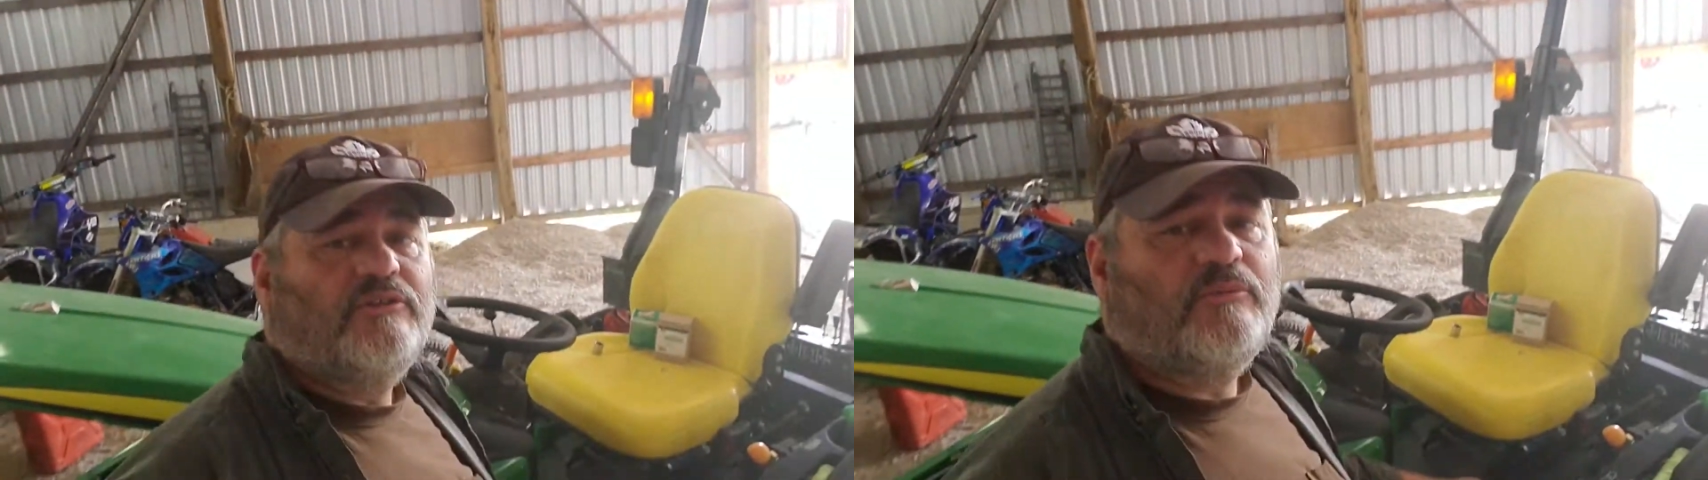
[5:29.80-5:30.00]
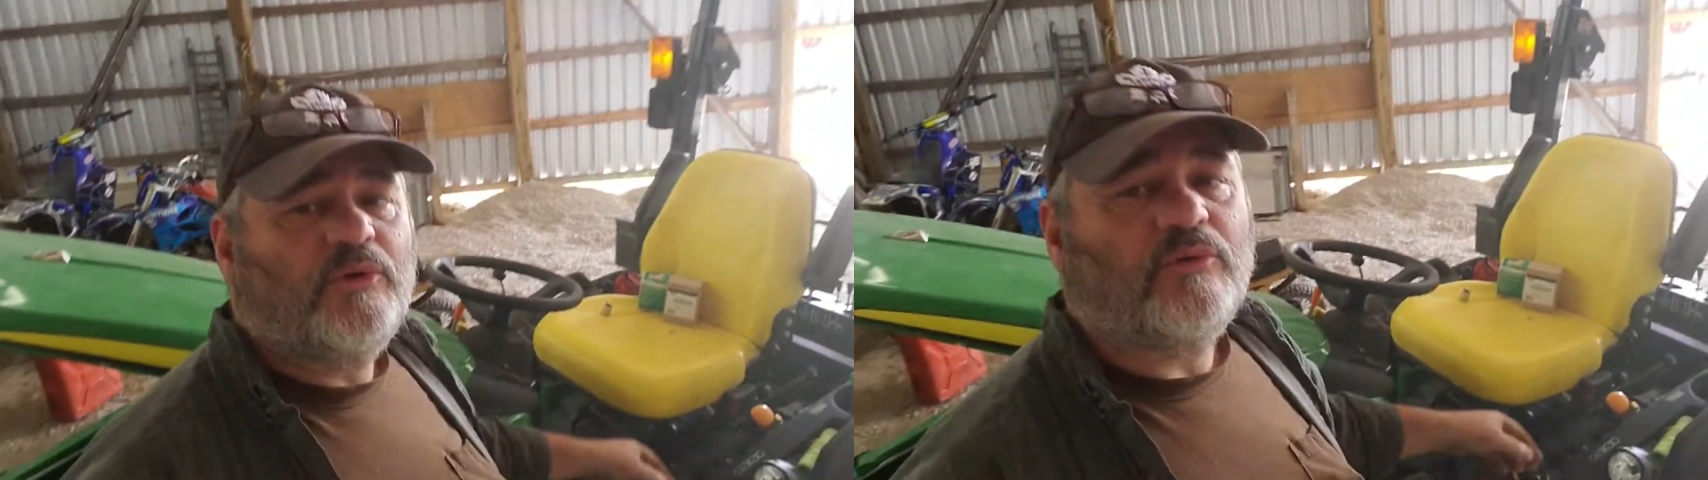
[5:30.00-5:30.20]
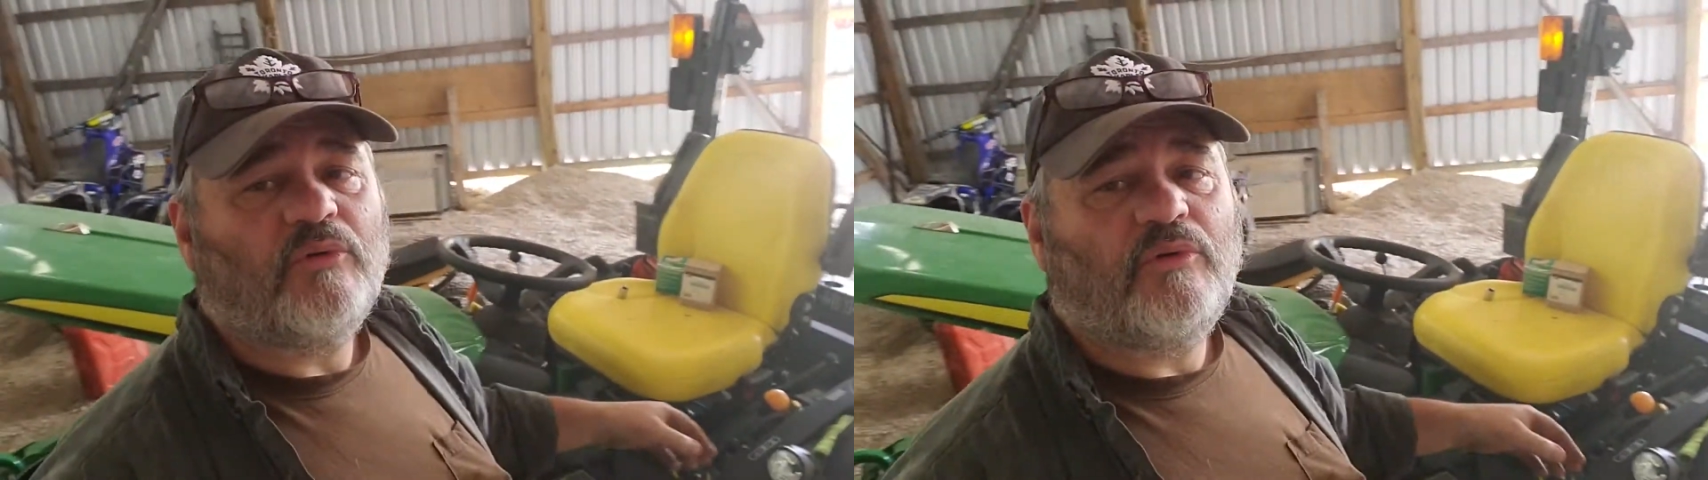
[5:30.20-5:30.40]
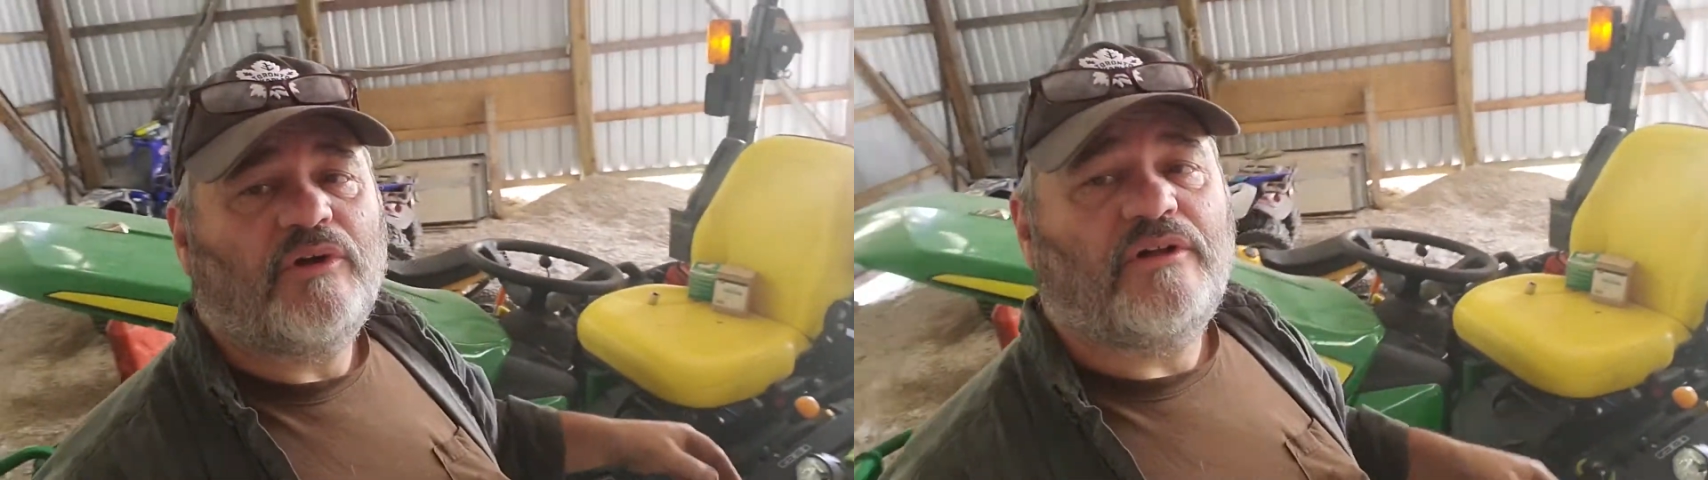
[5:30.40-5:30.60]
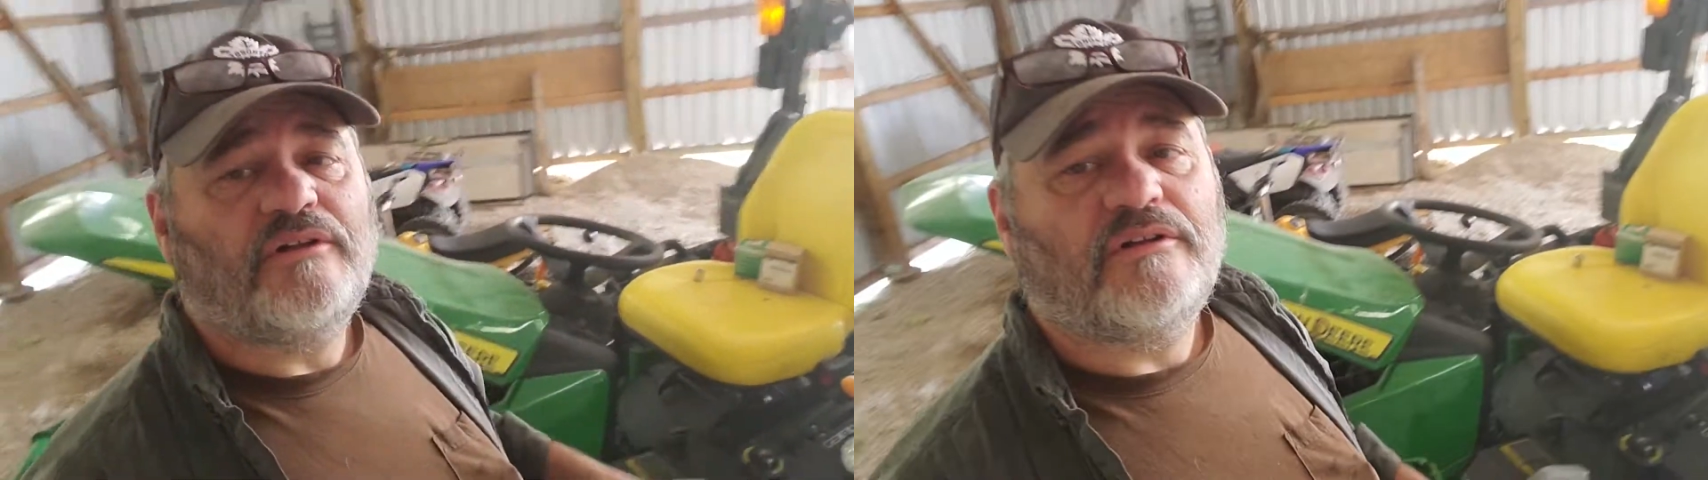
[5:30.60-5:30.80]
motor
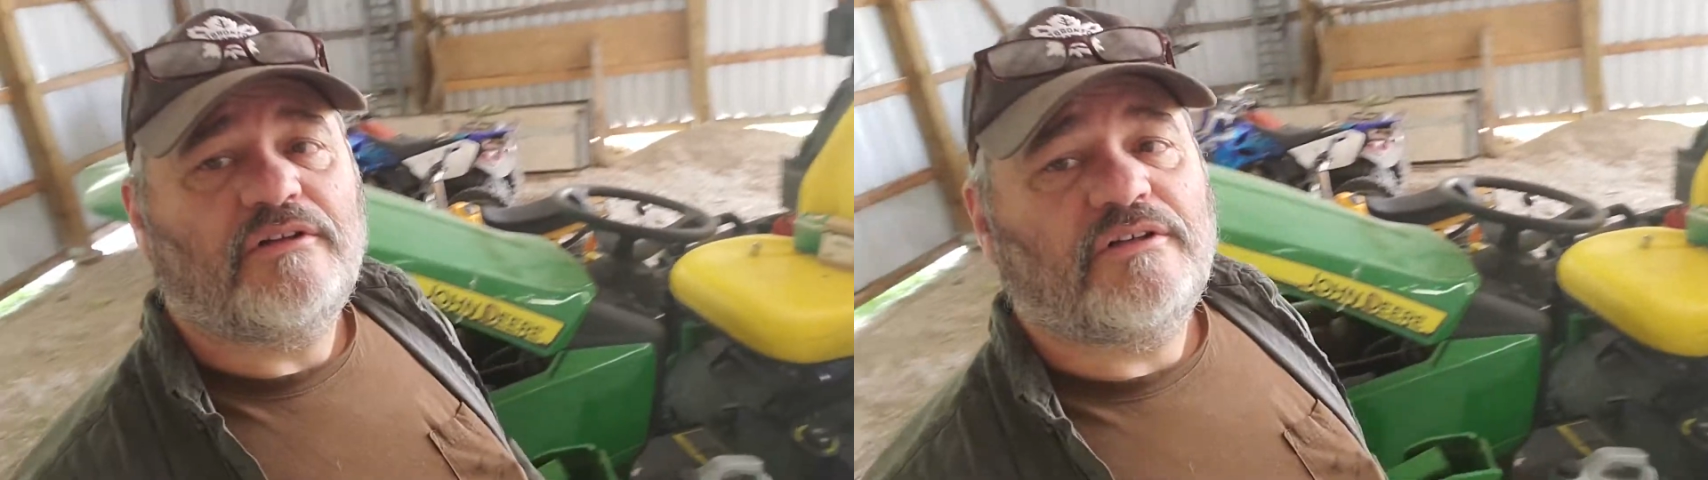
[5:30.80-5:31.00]
oil.